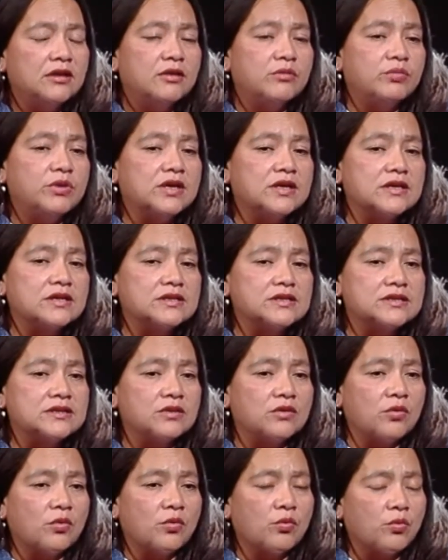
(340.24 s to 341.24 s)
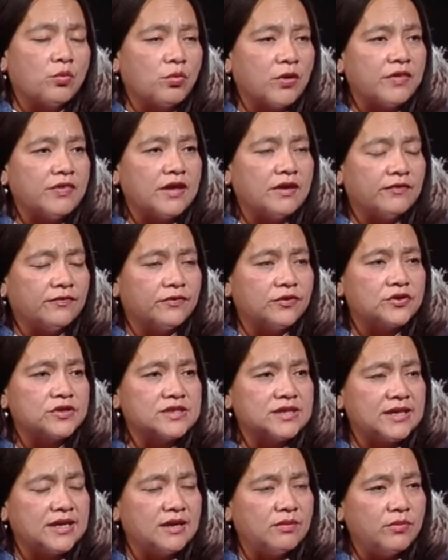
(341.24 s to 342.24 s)
because when they first
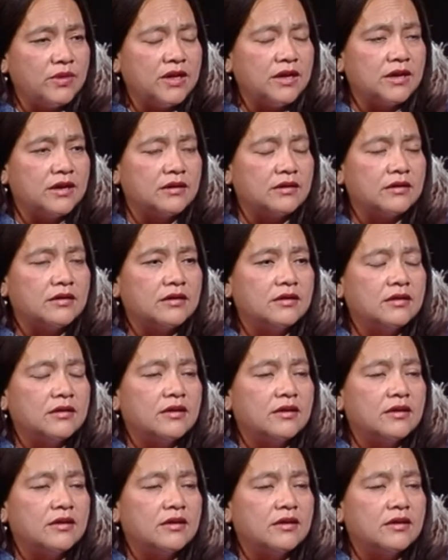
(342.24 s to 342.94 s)
came in,